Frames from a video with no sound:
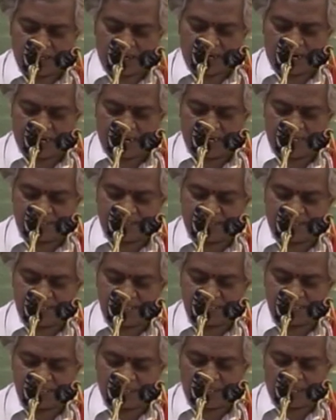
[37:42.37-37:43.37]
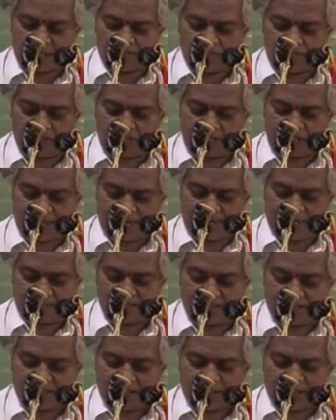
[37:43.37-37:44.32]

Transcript: and does every day.